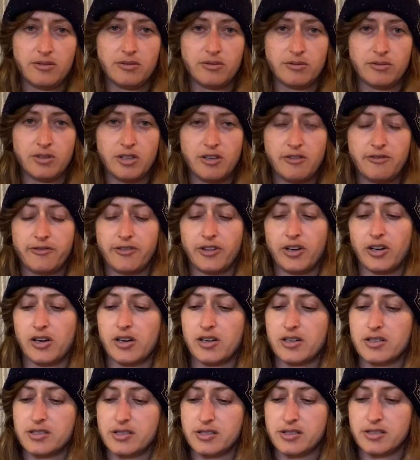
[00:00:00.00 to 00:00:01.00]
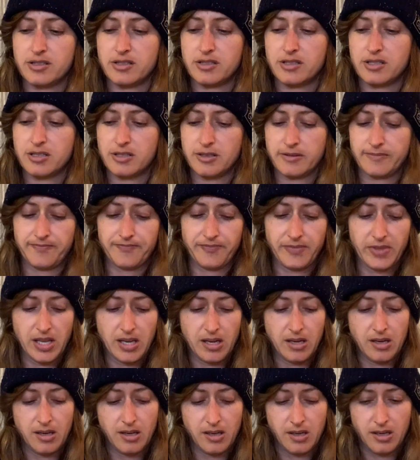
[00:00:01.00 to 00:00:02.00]
reversed.
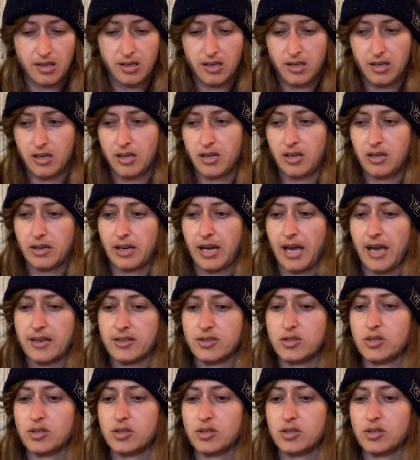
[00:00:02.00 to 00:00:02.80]
Okay,